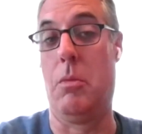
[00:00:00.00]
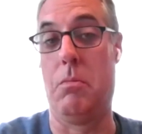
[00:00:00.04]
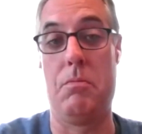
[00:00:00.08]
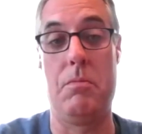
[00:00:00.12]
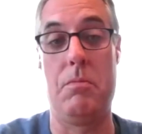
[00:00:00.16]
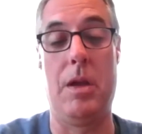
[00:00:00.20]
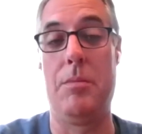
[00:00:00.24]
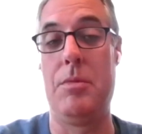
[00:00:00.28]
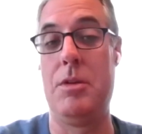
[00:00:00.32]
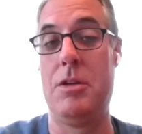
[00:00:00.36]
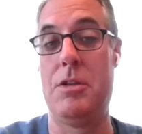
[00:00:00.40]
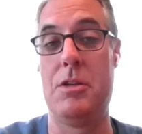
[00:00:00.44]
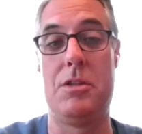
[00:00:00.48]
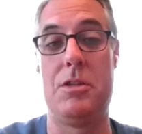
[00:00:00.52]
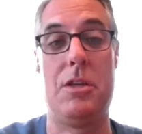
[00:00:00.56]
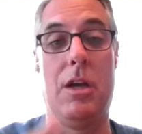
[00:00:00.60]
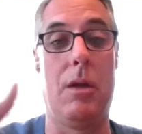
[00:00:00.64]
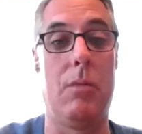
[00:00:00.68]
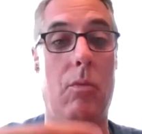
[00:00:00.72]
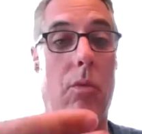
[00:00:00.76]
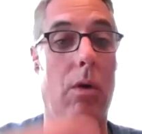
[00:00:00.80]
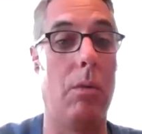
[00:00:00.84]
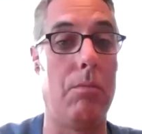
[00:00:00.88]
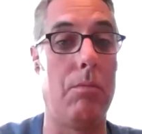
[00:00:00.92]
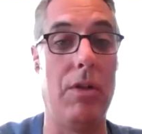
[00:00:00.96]
maybe just
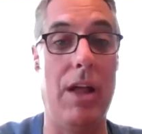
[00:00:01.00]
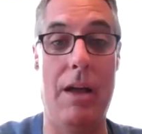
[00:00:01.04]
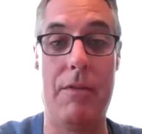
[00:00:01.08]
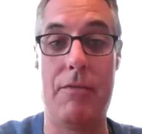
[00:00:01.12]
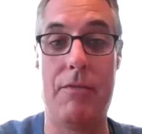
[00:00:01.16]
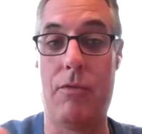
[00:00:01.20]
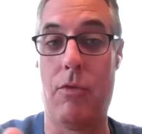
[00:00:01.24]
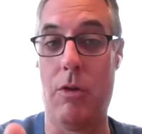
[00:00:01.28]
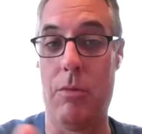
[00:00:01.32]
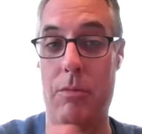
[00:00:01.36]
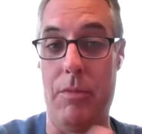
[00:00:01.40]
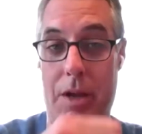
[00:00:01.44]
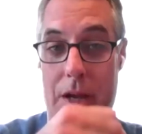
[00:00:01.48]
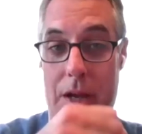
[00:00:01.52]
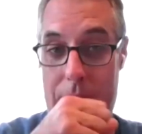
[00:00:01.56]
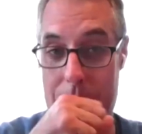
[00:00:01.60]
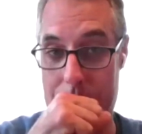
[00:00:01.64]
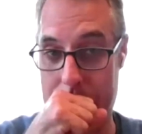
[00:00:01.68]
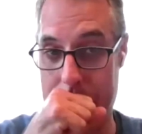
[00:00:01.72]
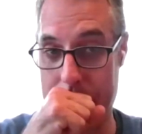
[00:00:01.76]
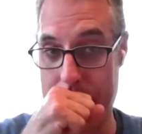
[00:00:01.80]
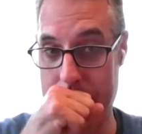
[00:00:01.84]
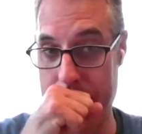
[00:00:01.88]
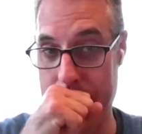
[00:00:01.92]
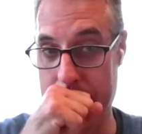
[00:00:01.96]
on one platform like
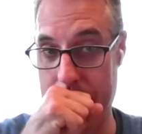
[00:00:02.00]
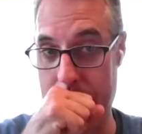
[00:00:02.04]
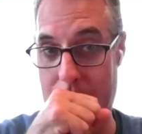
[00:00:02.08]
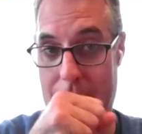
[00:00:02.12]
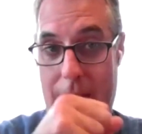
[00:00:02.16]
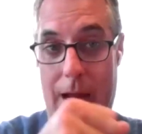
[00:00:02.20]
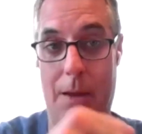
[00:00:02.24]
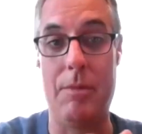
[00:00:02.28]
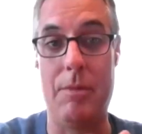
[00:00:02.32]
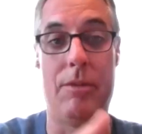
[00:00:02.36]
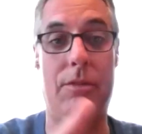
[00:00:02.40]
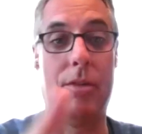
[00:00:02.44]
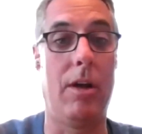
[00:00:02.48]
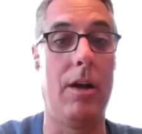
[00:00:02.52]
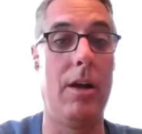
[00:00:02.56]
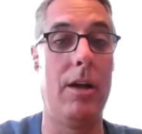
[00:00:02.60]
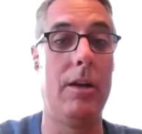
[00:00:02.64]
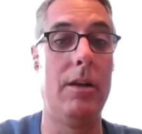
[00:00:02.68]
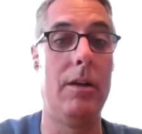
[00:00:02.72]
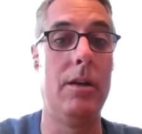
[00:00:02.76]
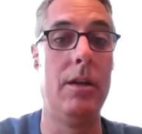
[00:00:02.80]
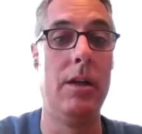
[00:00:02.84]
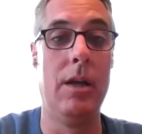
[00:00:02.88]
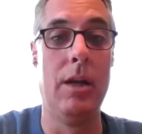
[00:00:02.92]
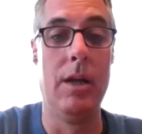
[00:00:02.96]

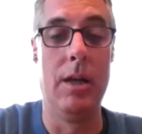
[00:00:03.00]
Amazon,